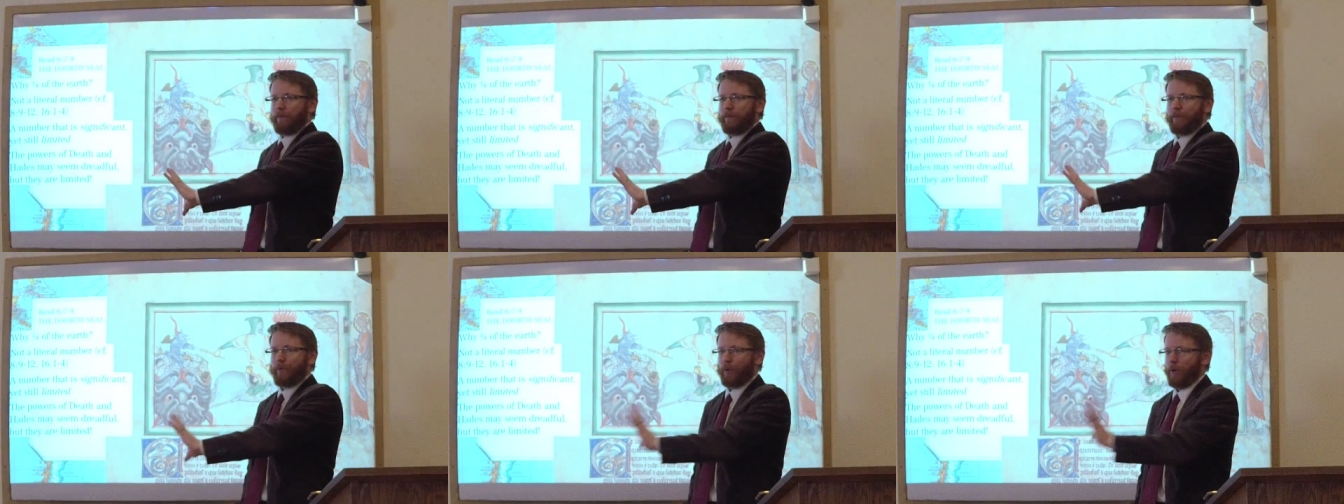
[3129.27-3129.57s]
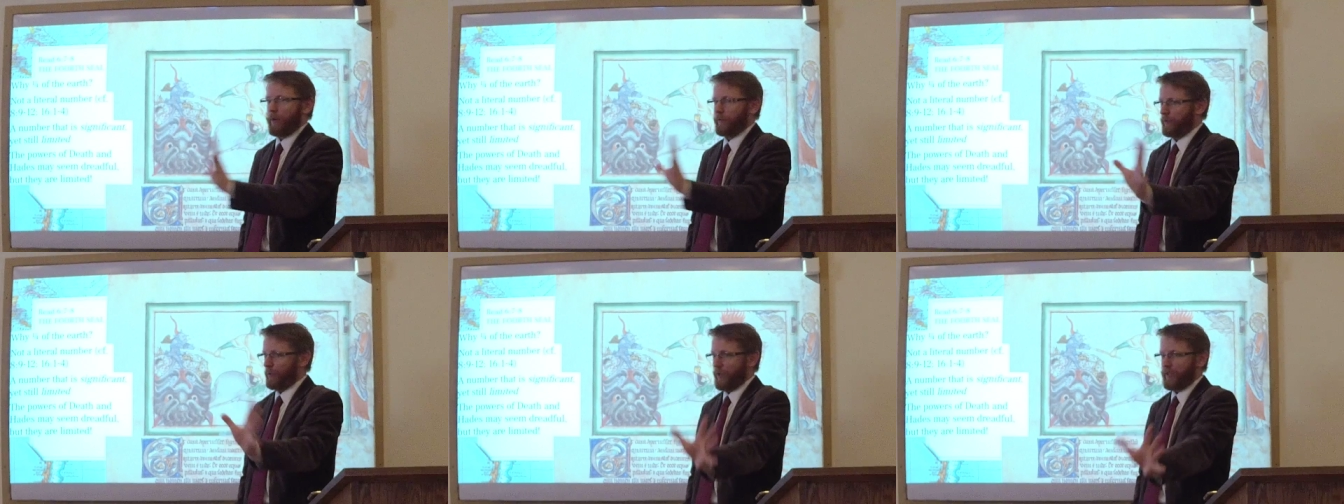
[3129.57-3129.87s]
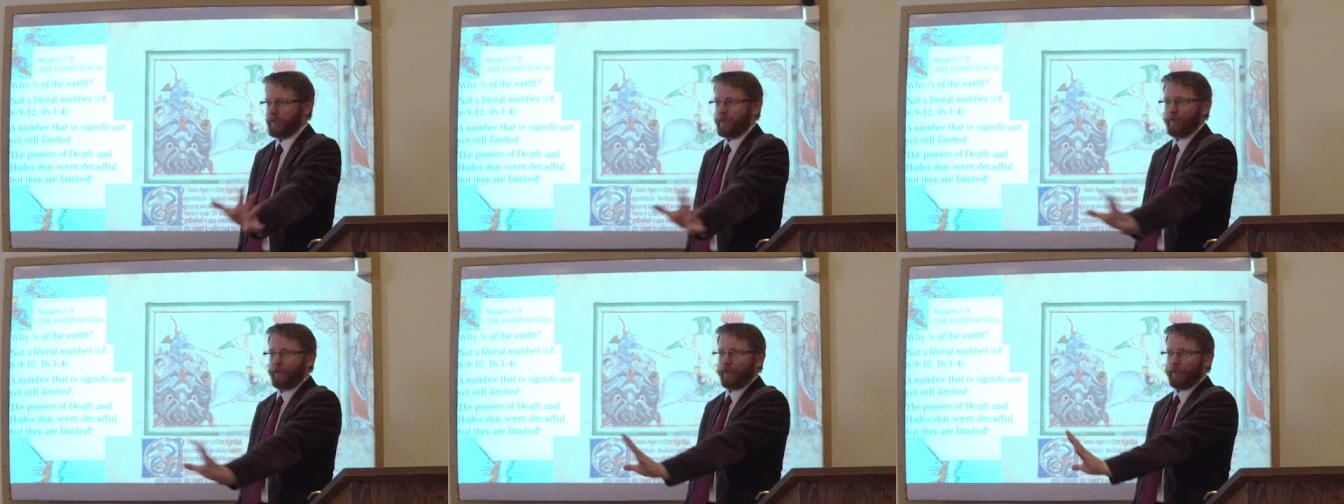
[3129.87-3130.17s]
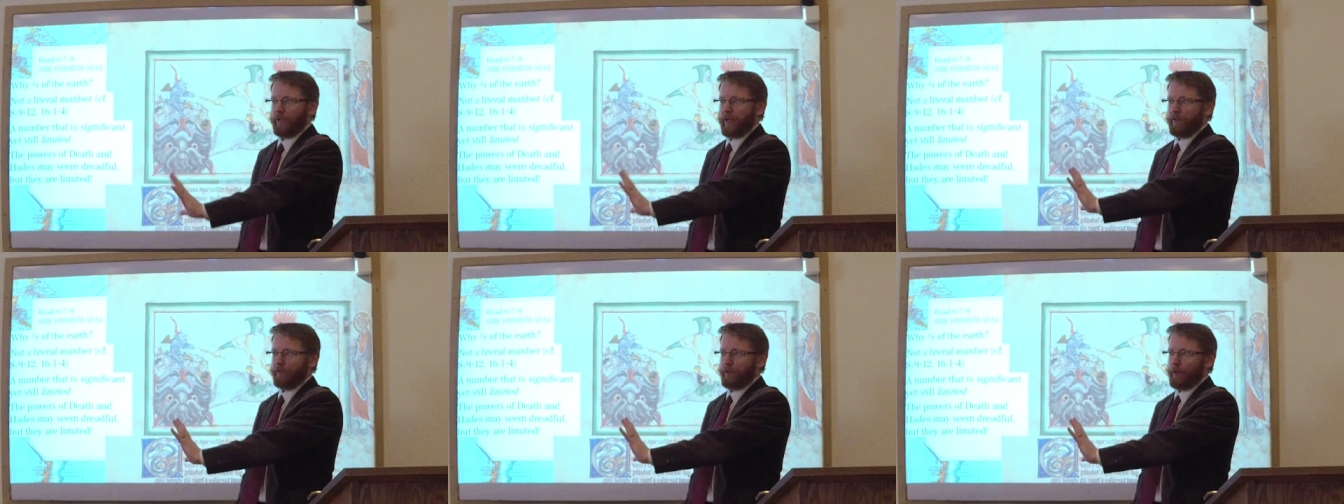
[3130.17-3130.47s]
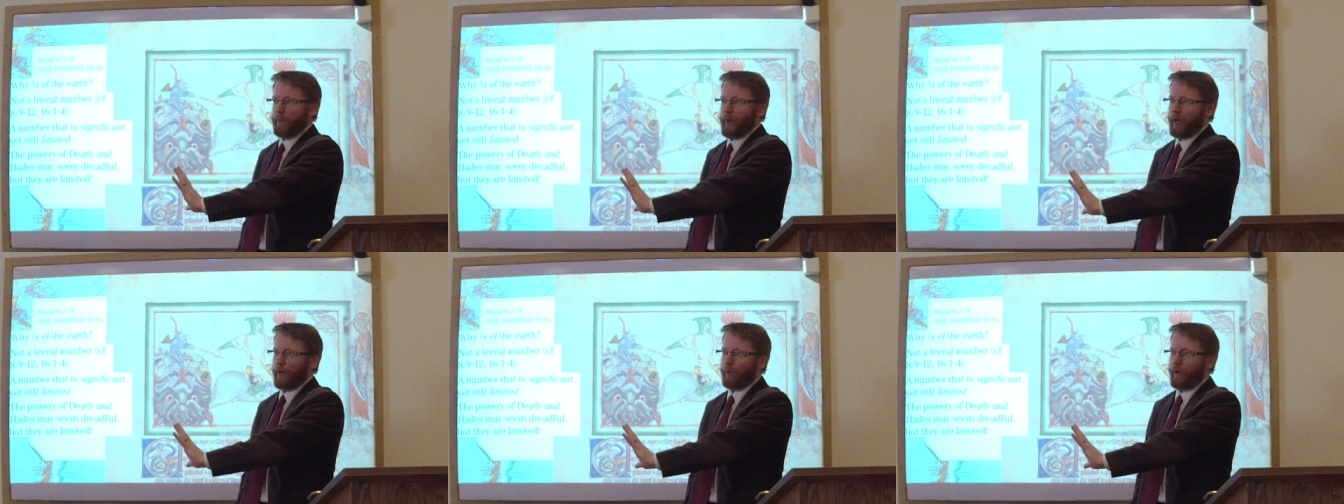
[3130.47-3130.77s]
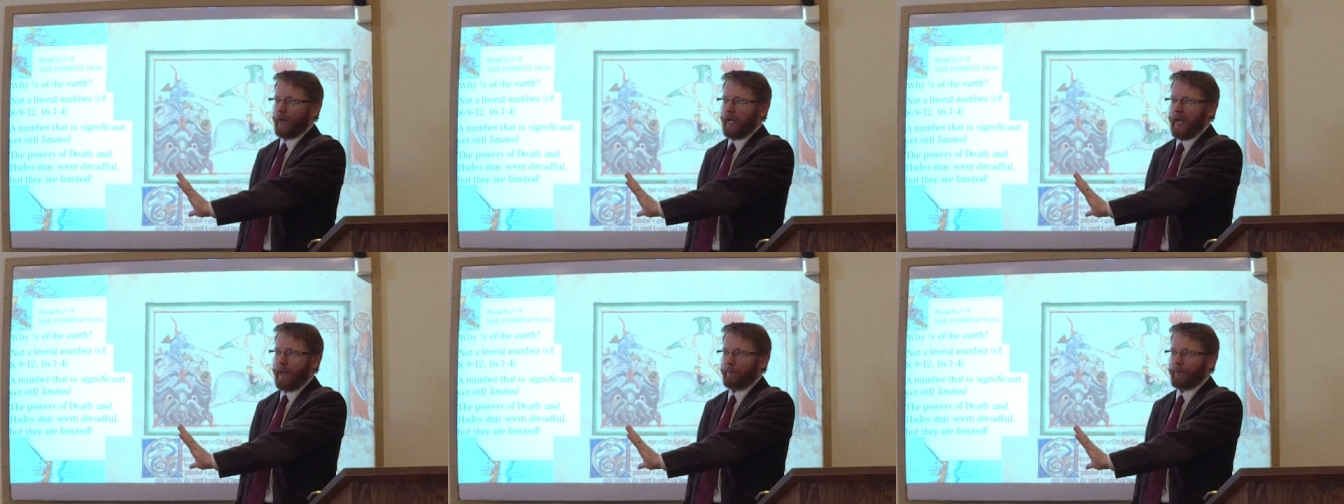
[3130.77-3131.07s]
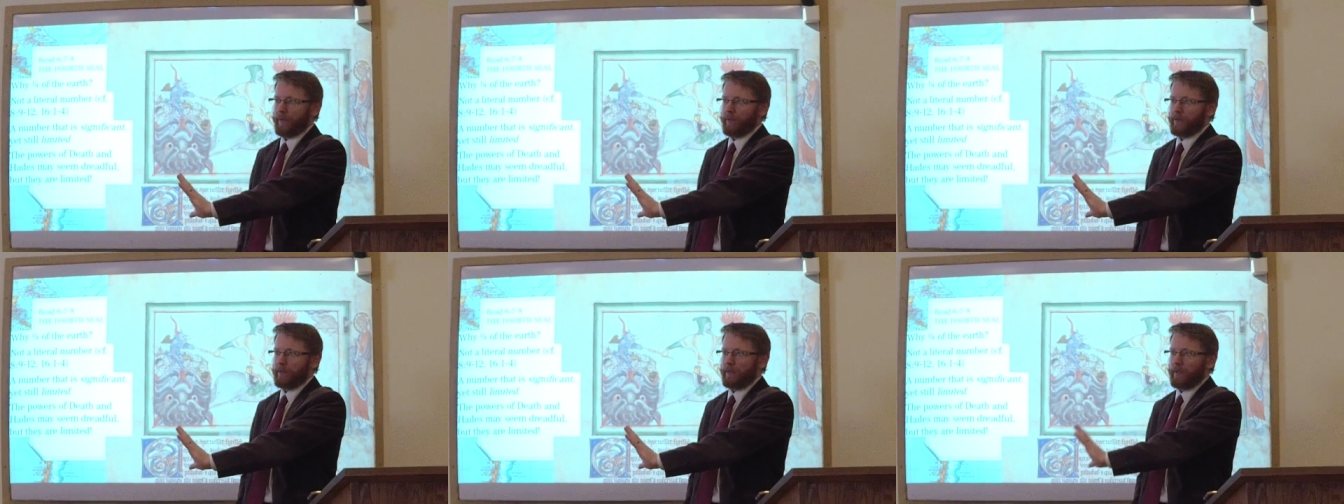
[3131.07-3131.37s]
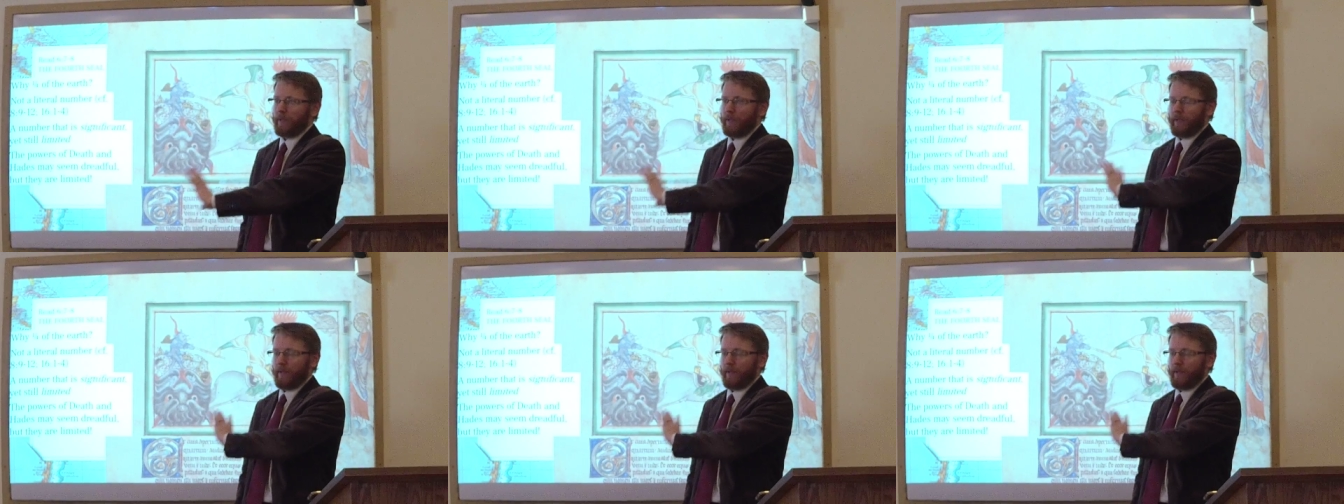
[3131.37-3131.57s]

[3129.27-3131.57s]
throughout the rest of your life, no matter what happens.